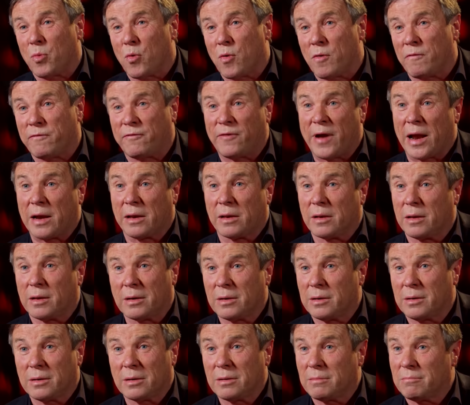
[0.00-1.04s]
more fun
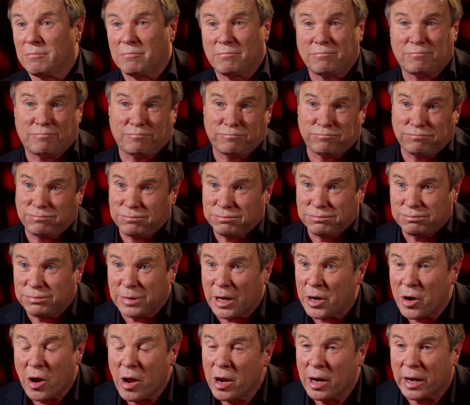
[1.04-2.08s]
than in
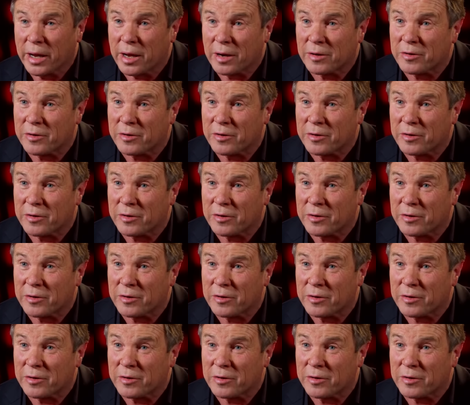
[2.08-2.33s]
earlier